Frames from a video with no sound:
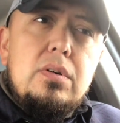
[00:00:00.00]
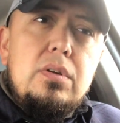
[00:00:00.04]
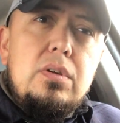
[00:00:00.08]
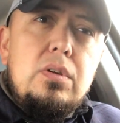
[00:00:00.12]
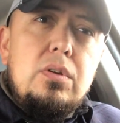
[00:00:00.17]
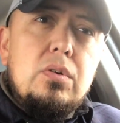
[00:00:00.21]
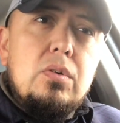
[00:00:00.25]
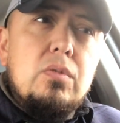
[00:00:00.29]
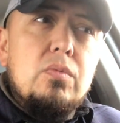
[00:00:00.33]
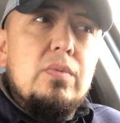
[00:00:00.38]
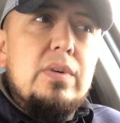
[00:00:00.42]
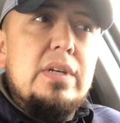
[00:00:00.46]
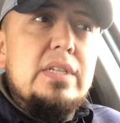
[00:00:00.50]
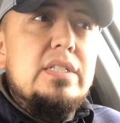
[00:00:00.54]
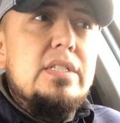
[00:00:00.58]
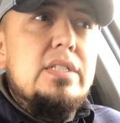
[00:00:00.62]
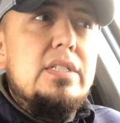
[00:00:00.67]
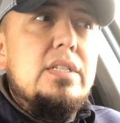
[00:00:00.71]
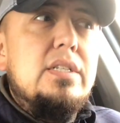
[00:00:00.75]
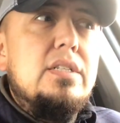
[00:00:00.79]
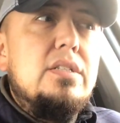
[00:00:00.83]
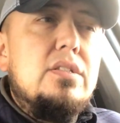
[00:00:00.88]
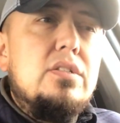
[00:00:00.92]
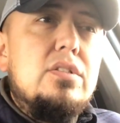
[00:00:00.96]
your
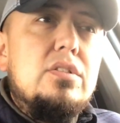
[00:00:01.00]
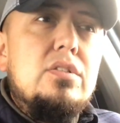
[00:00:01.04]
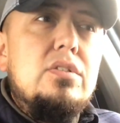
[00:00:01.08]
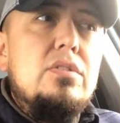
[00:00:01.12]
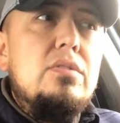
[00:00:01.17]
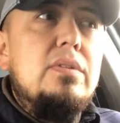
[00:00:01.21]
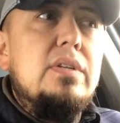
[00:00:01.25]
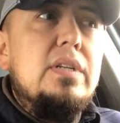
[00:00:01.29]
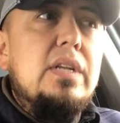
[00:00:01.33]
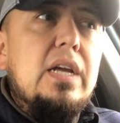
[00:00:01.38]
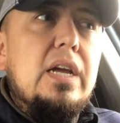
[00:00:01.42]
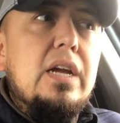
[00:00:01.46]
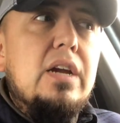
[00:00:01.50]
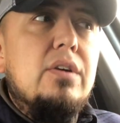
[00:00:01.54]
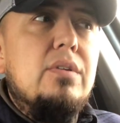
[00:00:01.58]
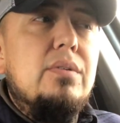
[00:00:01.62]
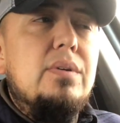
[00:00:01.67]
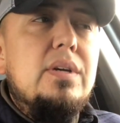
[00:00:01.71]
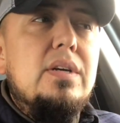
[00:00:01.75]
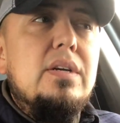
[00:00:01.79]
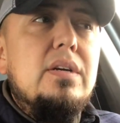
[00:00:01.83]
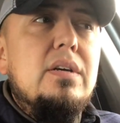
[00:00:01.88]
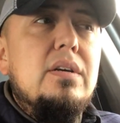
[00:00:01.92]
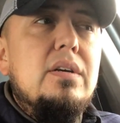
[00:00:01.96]
residence to an
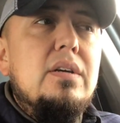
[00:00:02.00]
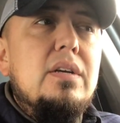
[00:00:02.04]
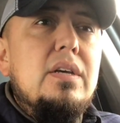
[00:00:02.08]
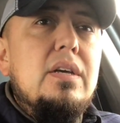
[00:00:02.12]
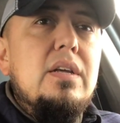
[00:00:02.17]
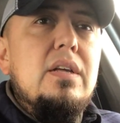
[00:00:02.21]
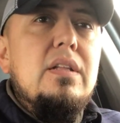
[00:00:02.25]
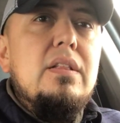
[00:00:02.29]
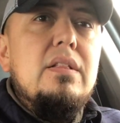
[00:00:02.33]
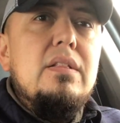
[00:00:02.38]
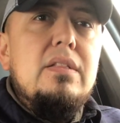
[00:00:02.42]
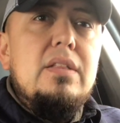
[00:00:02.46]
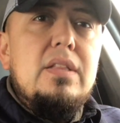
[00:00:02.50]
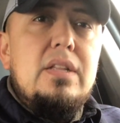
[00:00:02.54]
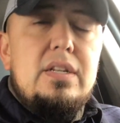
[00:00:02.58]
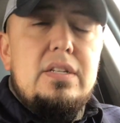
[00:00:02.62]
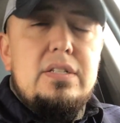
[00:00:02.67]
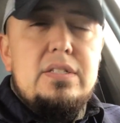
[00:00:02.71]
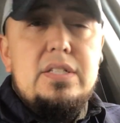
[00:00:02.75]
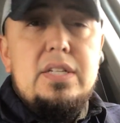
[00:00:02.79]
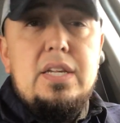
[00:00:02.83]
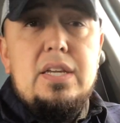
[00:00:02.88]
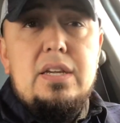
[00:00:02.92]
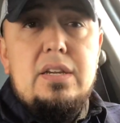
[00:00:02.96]
area that
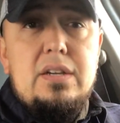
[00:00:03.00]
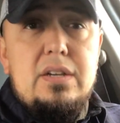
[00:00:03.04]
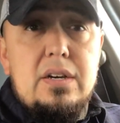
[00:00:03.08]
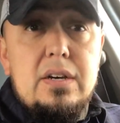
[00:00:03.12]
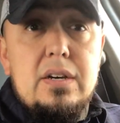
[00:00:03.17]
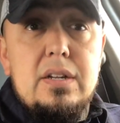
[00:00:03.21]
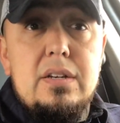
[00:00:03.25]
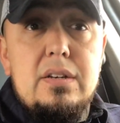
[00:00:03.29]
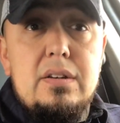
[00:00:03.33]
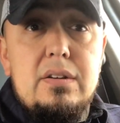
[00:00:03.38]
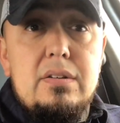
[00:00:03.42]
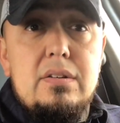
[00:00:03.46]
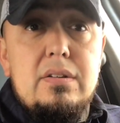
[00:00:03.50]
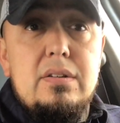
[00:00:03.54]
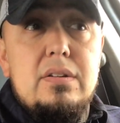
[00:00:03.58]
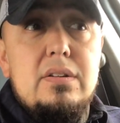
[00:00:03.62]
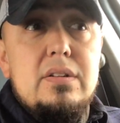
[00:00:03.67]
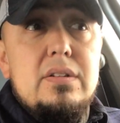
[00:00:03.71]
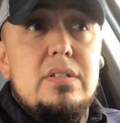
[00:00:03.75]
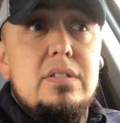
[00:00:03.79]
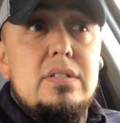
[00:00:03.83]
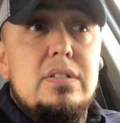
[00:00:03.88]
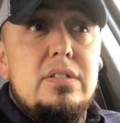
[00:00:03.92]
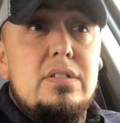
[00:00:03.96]
is a gun
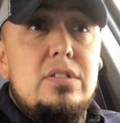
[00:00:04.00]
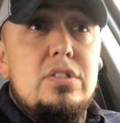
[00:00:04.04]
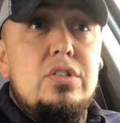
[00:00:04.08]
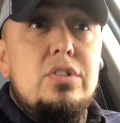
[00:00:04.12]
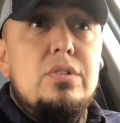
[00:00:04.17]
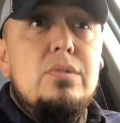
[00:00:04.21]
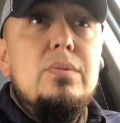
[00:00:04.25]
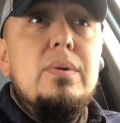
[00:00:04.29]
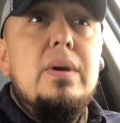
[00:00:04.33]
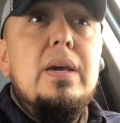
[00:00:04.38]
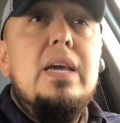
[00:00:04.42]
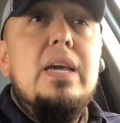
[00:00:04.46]
to